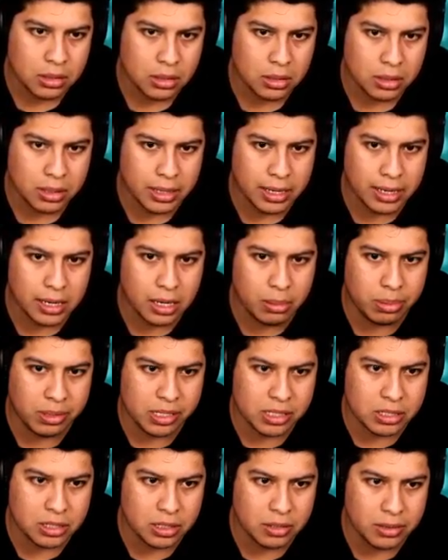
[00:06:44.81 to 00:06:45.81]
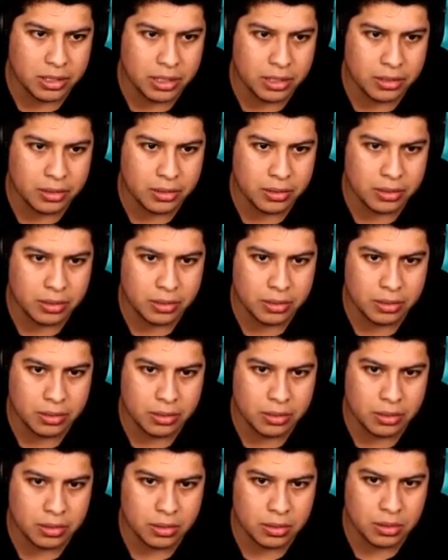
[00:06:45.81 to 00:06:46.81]
Yeah, I gotta play slow now.
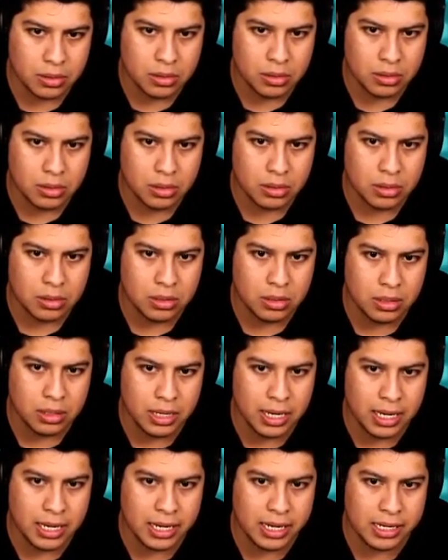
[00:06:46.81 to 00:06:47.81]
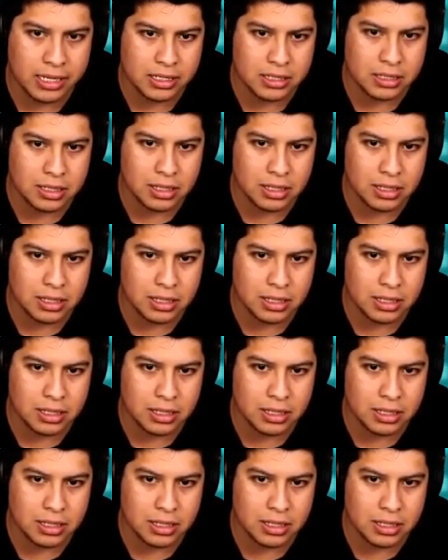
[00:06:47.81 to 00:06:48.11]
Nice.